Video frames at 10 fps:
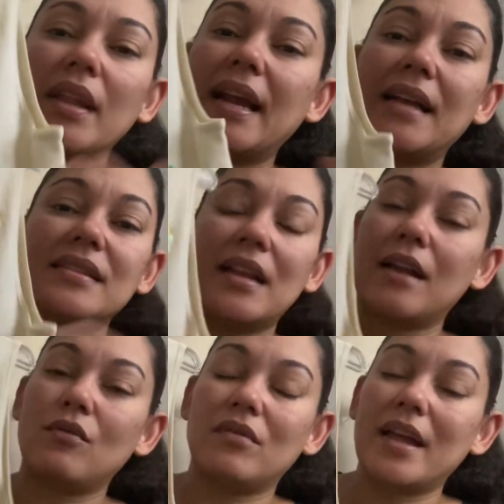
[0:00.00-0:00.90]
like I said, I
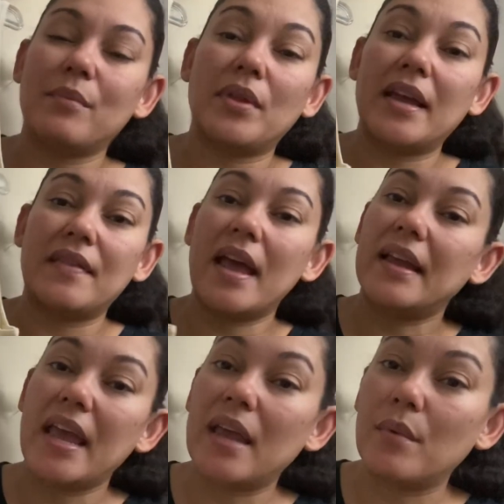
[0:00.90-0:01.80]
don't like playing
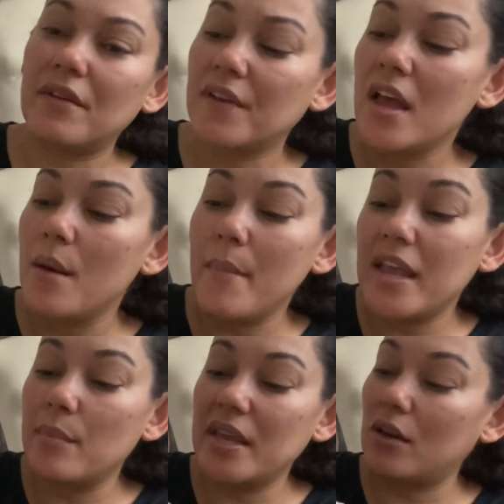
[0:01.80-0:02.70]
that game of
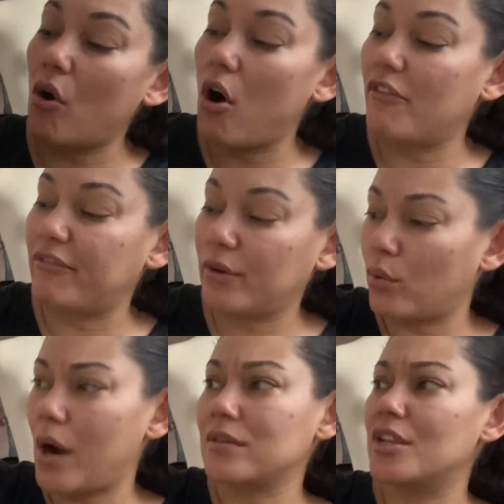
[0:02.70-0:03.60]
make me an offer
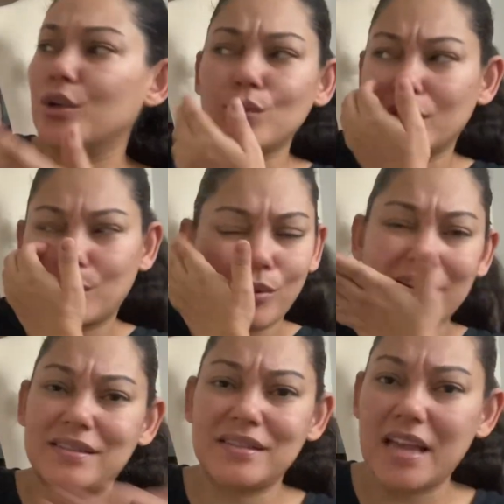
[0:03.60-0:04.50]
or I'll tell you what the
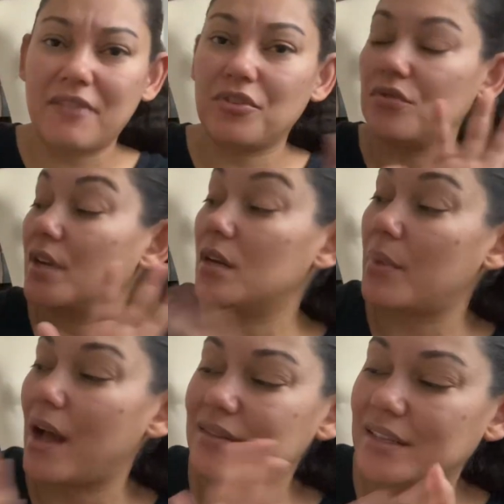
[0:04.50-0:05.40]
price is after you get a
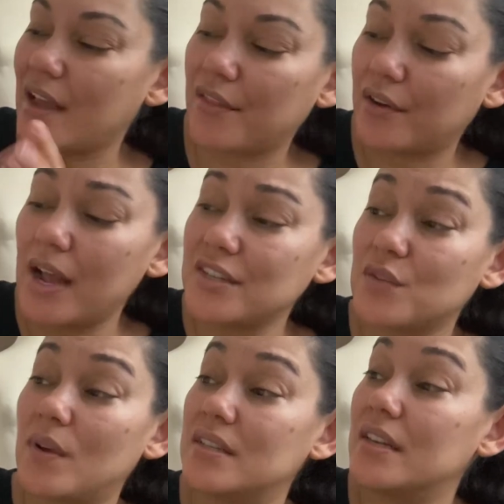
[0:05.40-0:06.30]
pile together. I just
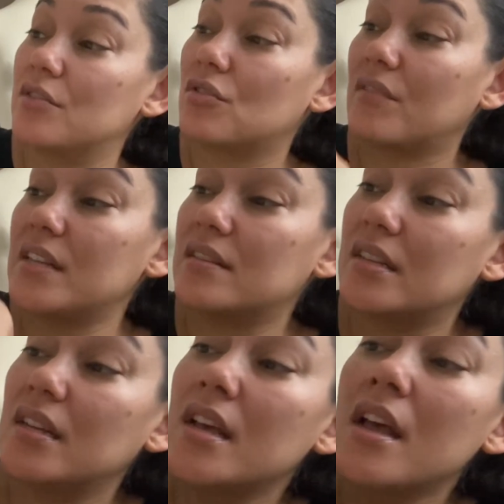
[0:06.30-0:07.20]
wasn't interested.